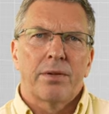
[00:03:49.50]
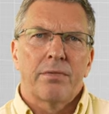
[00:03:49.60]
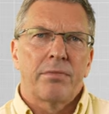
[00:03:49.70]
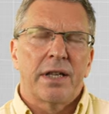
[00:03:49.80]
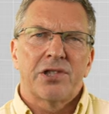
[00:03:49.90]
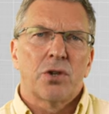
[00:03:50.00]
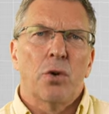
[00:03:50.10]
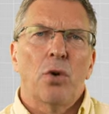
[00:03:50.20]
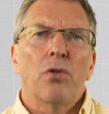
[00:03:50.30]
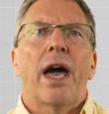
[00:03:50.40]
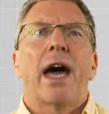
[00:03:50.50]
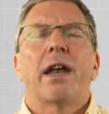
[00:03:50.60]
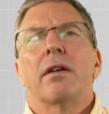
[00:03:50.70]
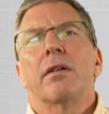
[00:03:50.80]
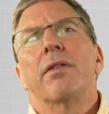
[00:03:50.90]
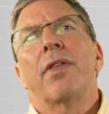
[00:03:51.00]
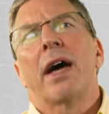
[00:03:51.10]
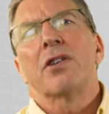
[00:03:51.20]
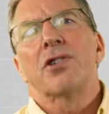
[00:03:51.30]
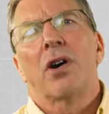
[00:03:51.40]
Let's call
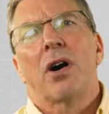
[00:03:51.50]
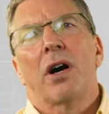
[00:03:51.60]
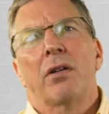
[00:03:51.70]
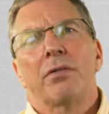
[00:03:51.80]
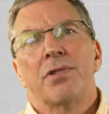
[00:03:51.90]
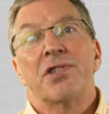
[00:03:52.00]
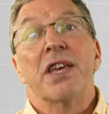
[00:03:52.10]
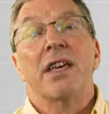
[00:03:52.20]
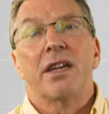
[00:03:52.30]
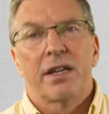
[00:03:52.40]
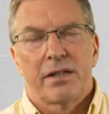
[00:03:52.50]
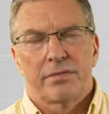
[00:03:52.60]
that child Zeke,